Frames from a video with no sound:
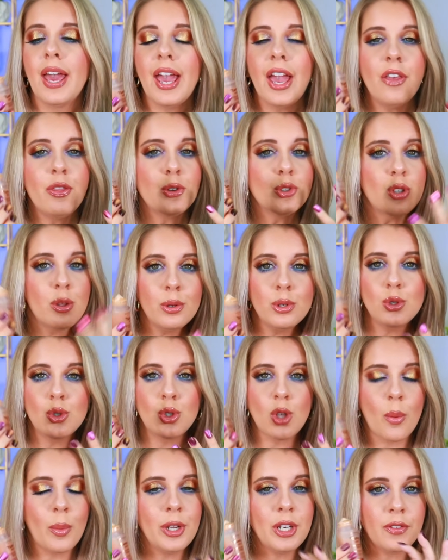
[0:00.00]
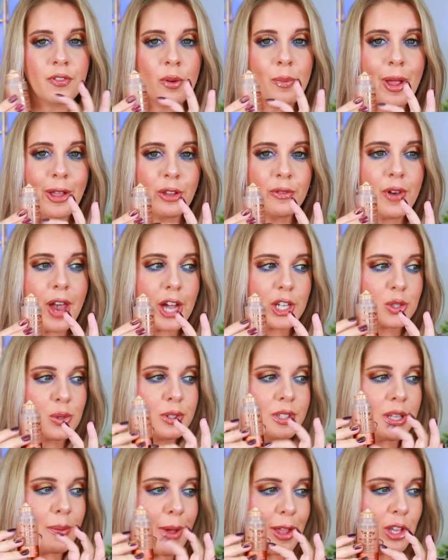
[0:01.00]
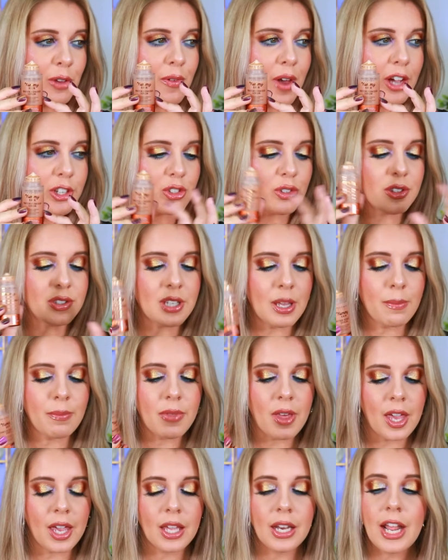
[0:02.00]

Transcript: And there's only so many different manufacturers that manufacture the same thing.